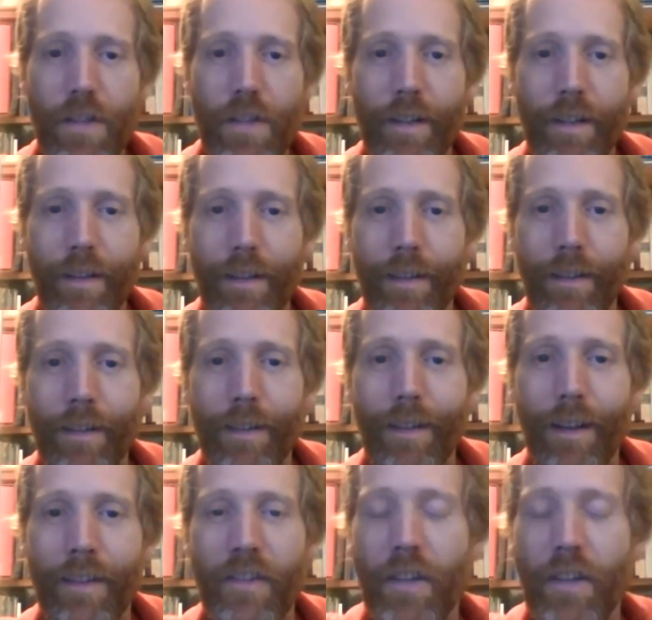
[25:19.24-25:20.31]
the
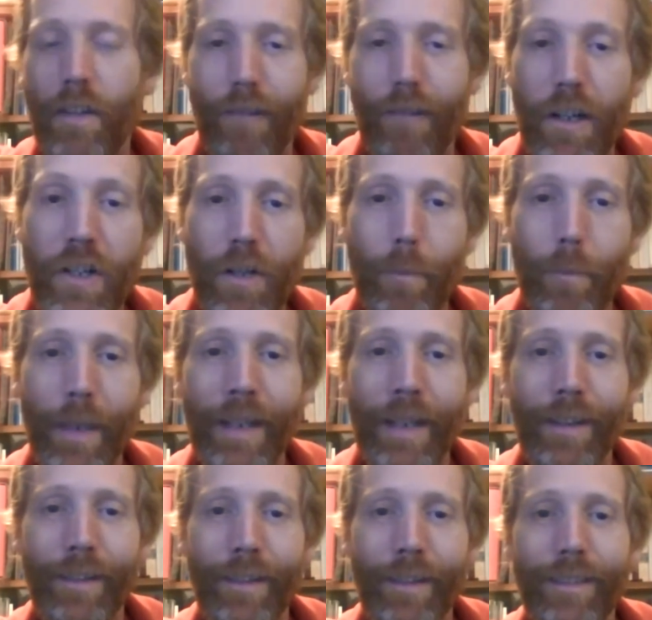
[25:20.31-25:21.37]
thrush been
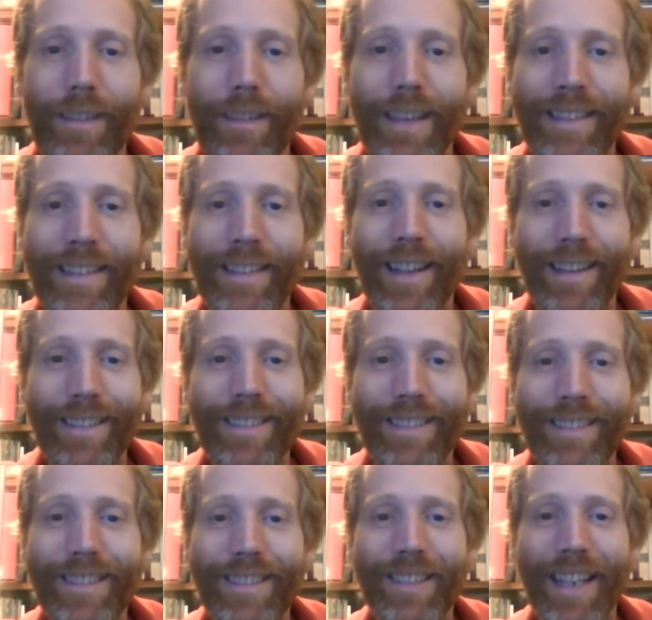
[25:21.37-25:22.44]
eating
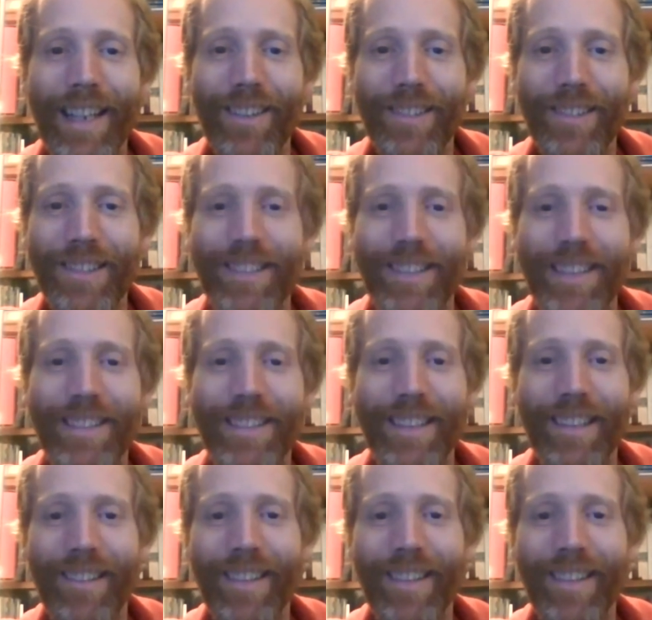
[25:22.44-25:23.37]
snails this year and